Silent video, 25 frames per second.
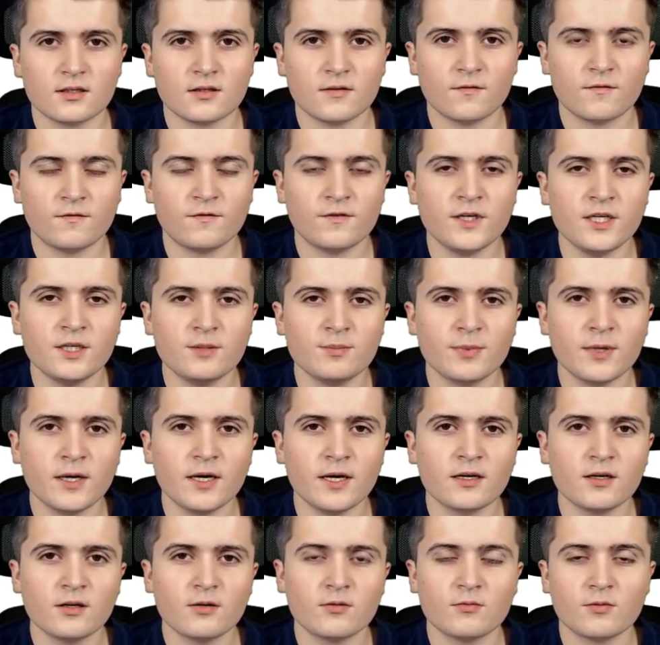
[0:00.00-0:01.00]

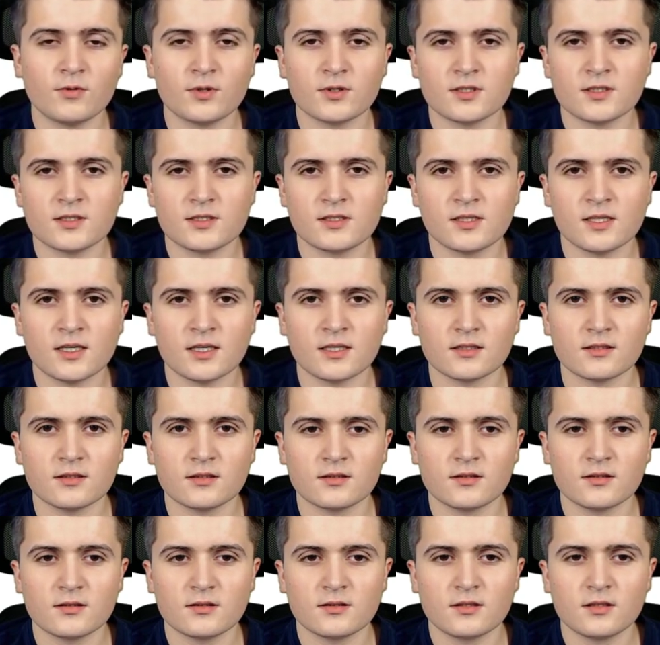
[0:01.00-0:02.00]
feedback wasn't sent.
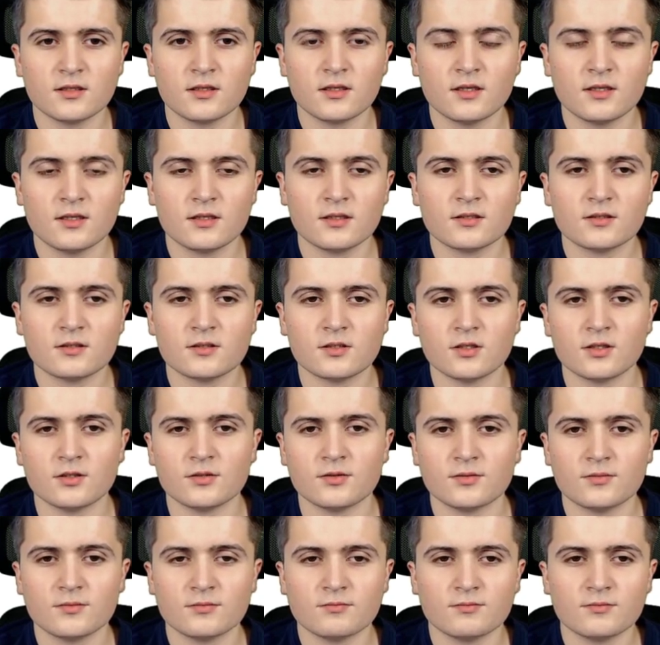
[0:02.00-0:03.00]

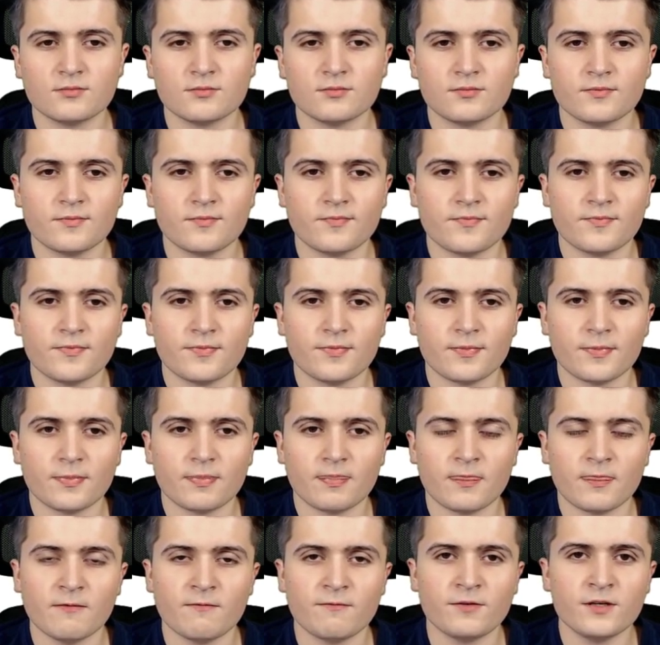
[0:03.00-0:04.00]
So
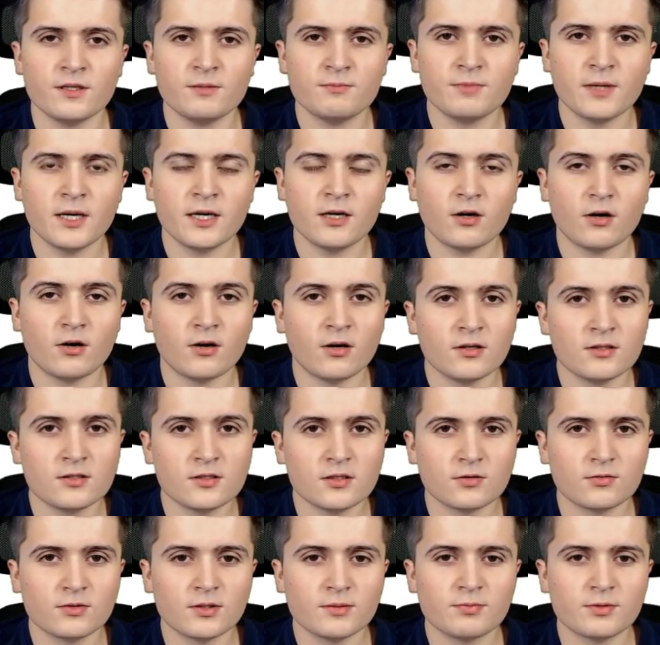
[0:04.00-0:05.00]
the feedback
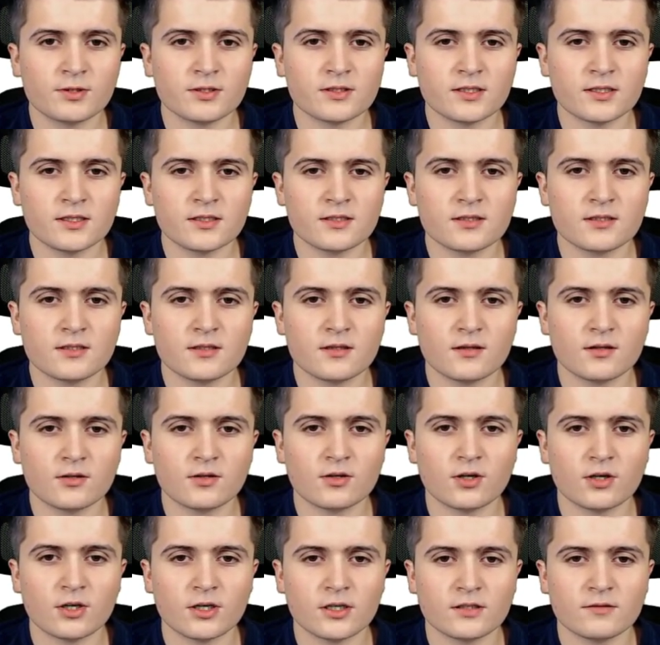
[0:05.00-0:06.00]
also represents the
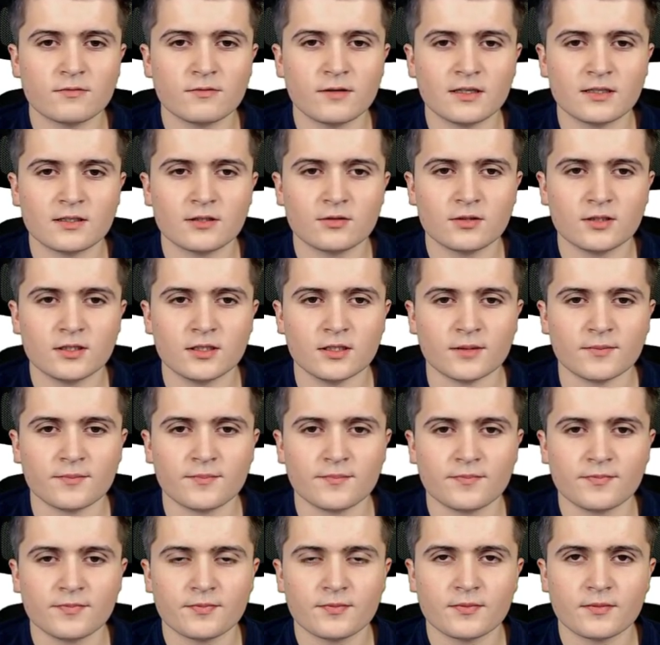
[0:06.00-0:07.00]
correct value here.
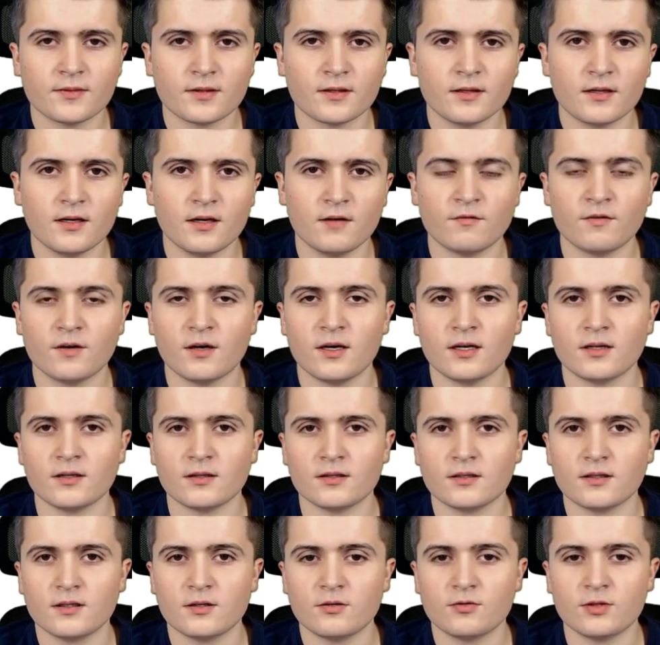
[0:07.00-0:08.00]
If I
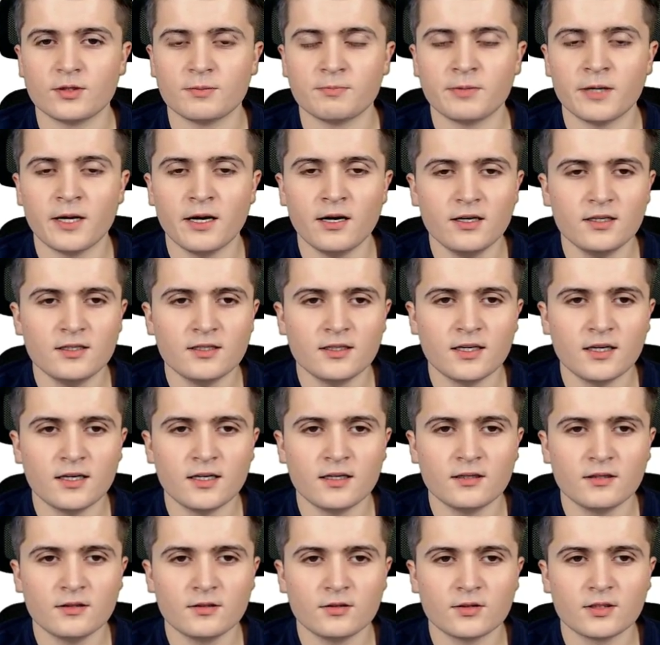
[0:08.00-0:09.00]
repair it
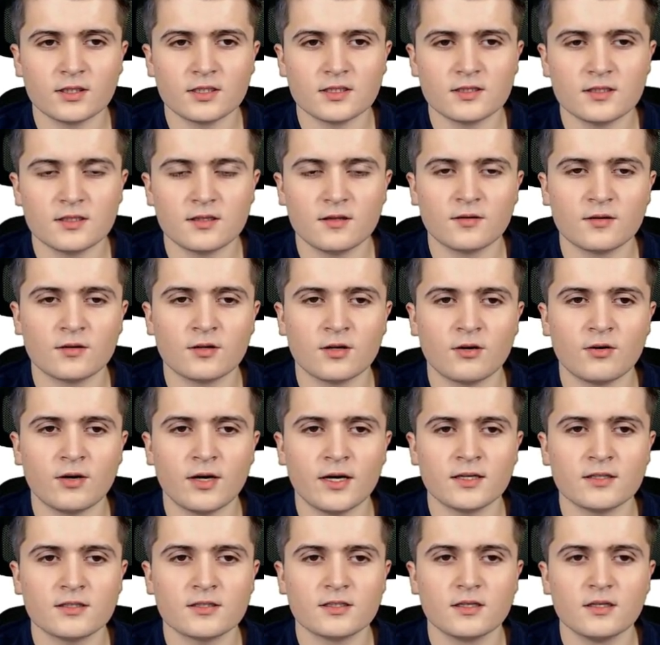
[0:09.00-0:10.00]
again, you can see the
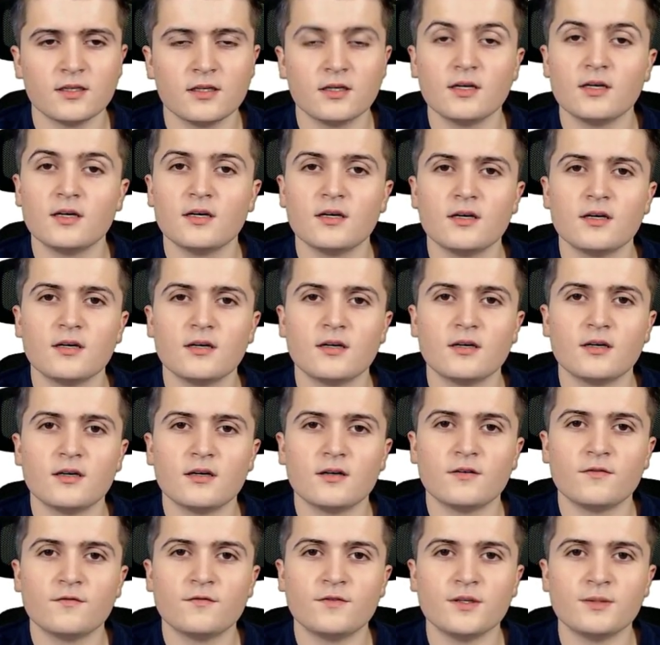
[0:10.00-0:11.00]
correct
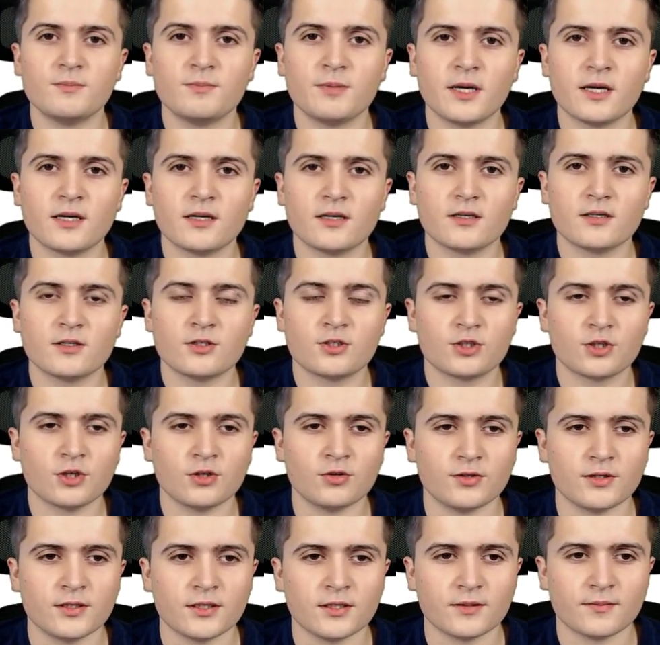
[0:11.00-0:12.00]
feedback is
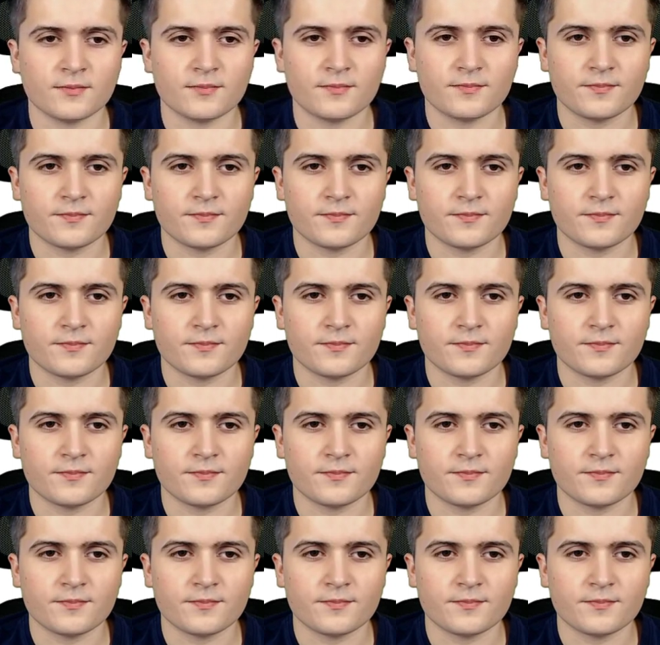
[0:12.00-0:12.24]
shown here.